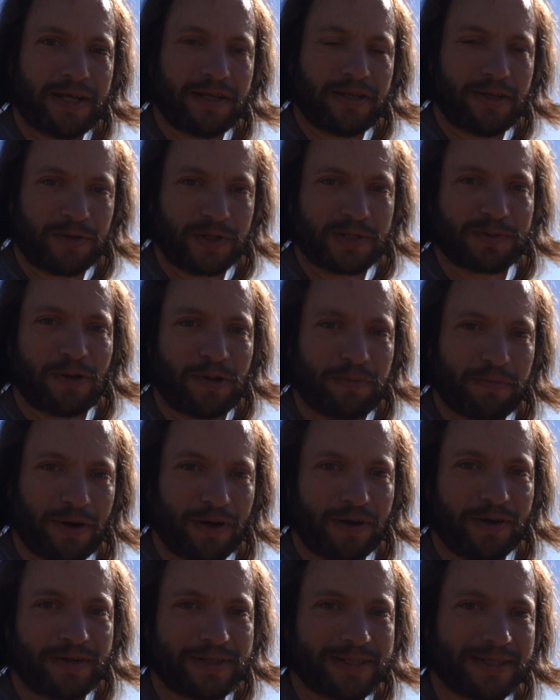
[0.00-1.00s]
in no small
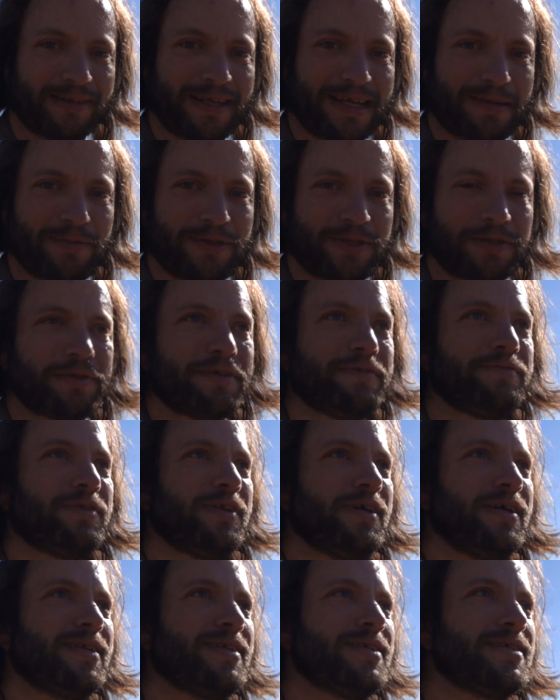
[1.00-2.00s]
part to Lake Missoula
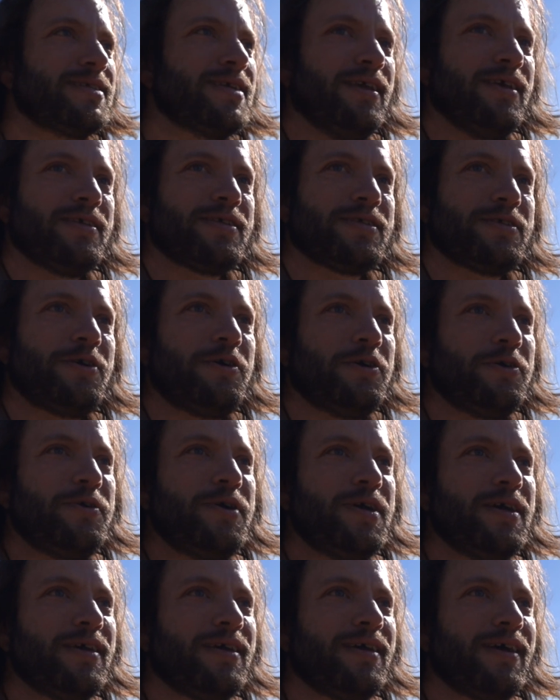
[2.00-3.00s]
floods.
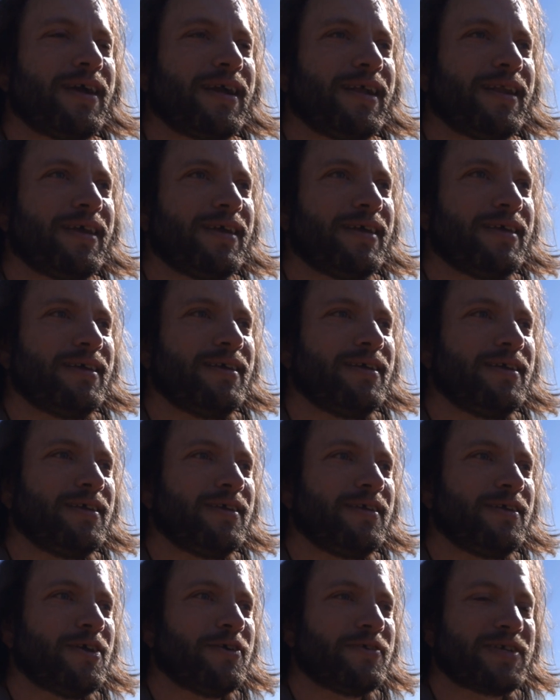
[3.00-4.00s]
So I'm gonna
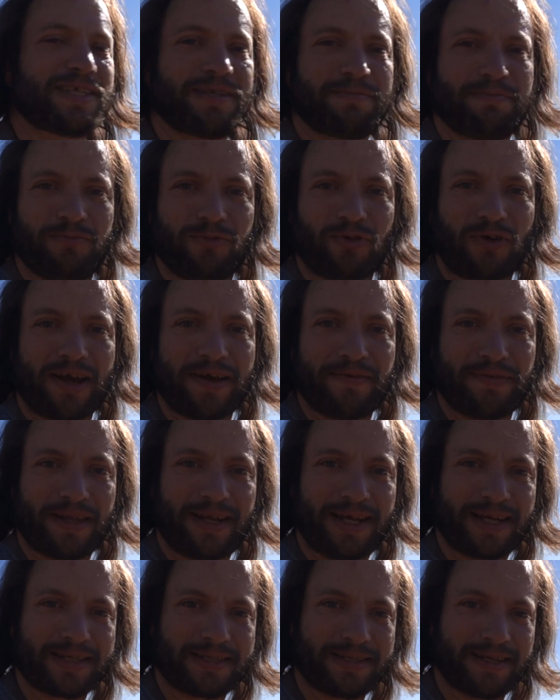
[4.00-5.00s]
go drive the
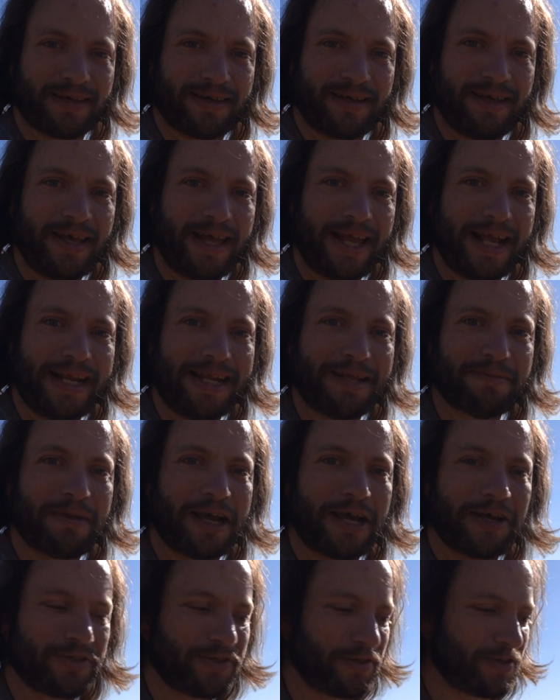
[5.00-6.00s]
next 80
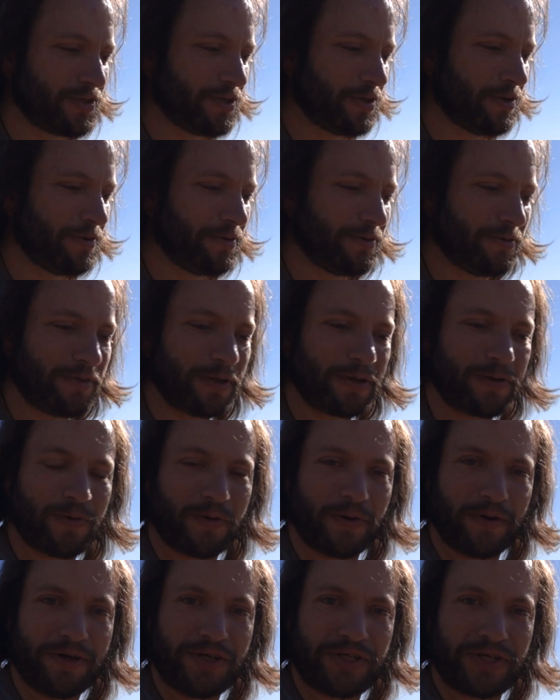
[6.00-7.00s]
miles or so through the
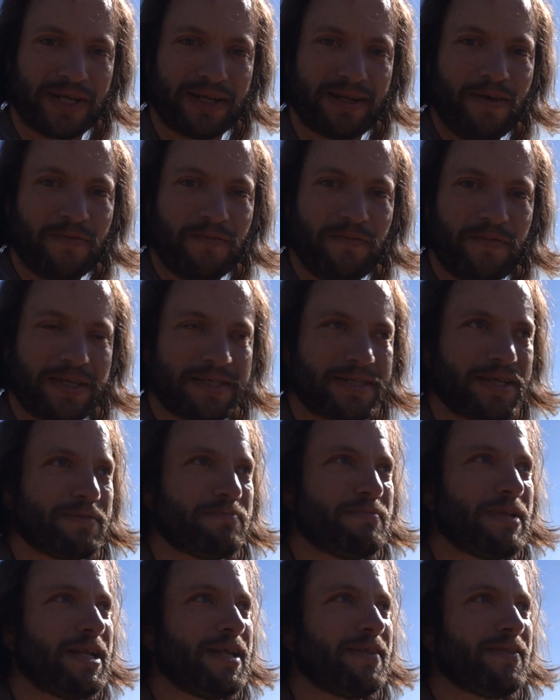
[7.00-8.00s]
gorge and visit
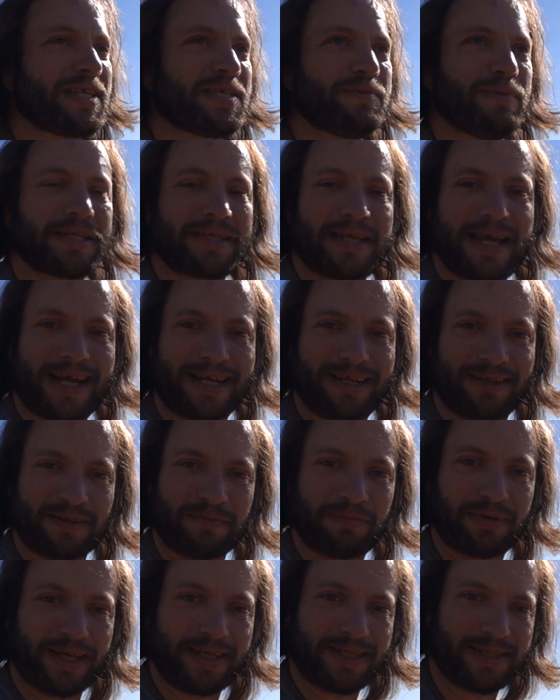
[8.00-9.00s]
many of the
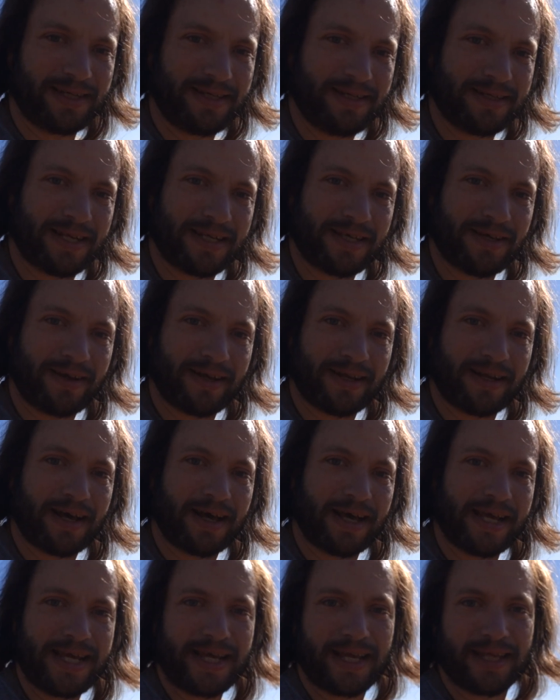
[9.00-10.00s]
spectacular places that you can
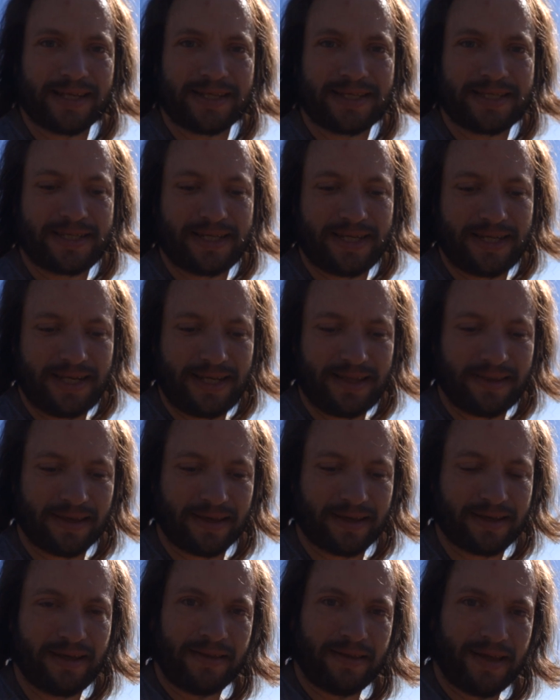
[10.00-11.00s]
hike and see
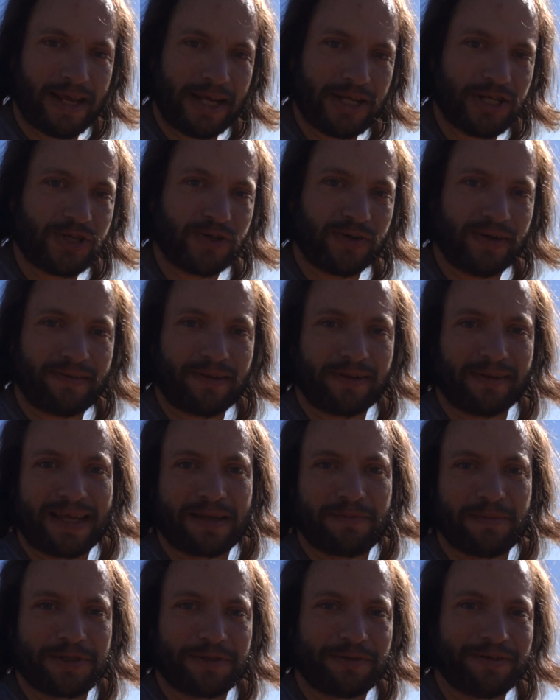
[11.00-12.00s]
the history of the
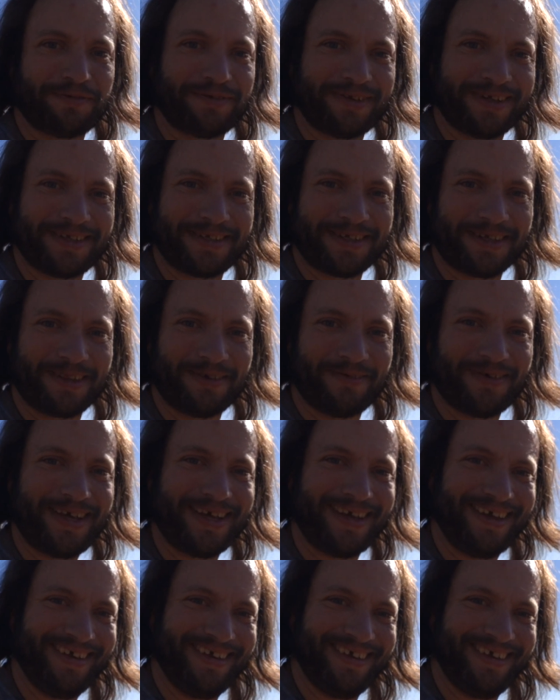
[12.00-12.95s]
Lake Missoula floods on the way.